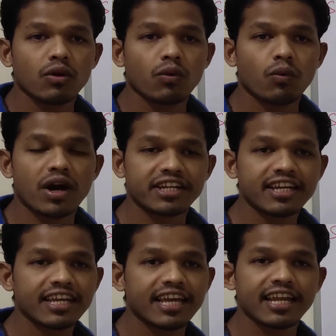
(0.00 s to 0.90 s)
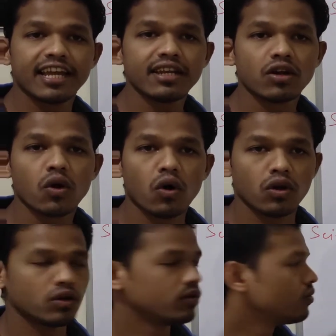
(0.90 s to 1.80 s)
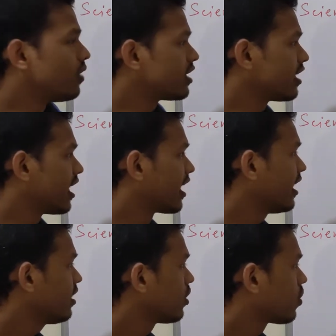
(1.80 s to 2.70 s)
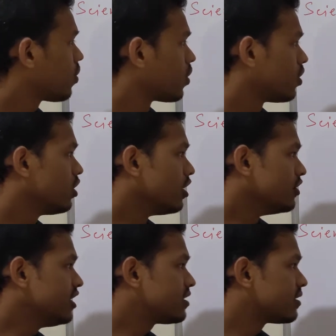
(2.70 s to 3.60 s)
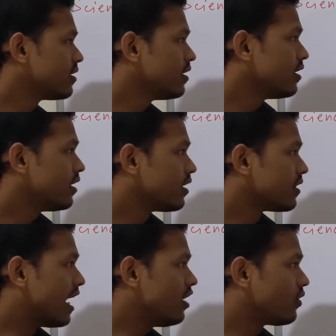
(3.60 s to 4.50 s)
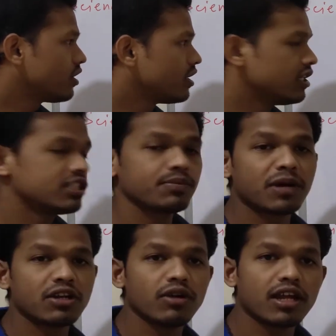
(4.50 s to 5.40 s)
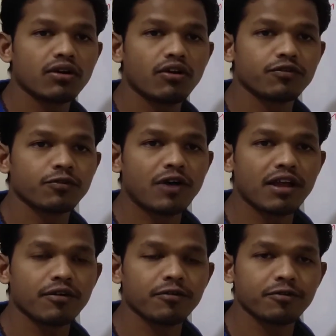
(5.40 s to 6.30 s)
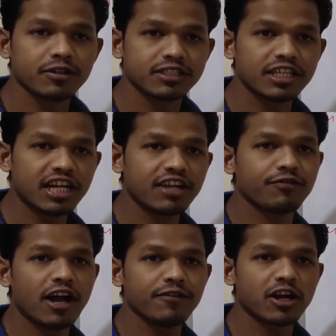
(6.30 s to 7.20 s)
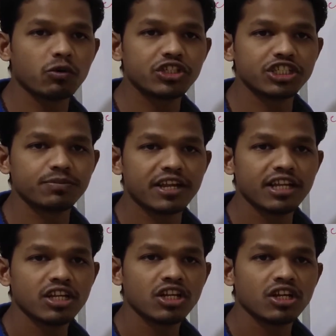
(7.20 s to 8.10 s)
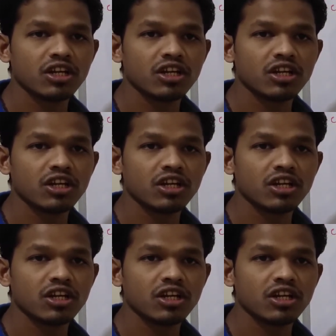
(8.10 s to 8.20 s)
water, air and coal. Water, air and coal. This nylon is a particular of synthetic fiber which is very